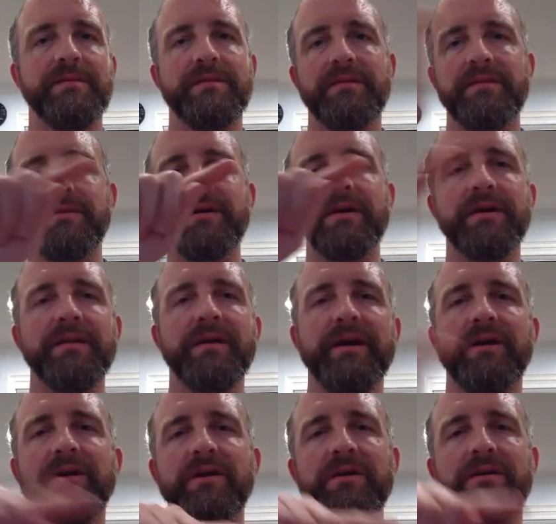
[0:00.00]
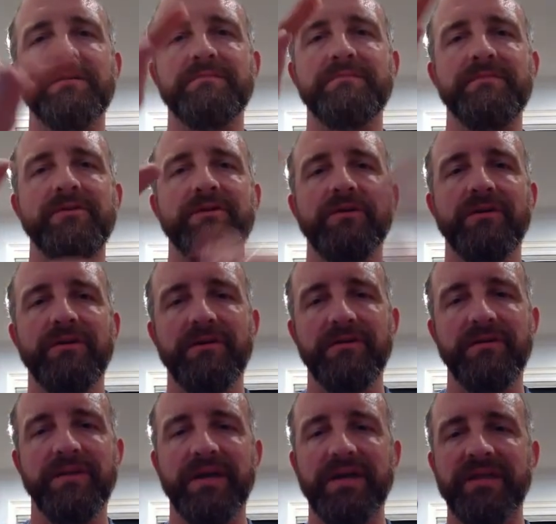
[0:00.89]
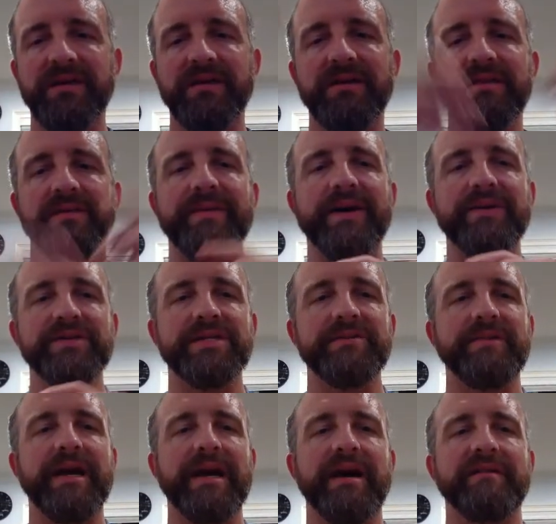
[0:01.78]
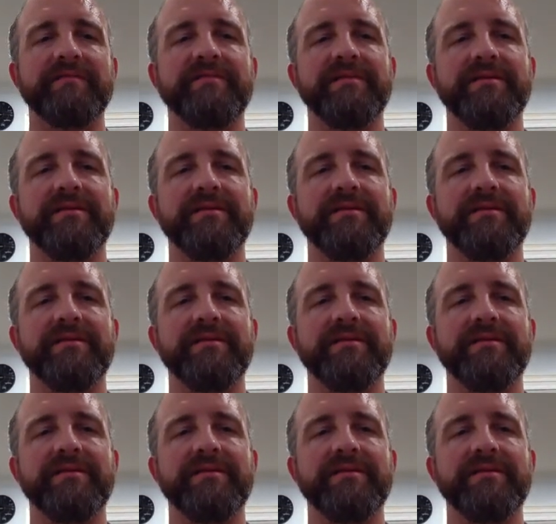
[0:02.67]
like hard or like the bounds that we have.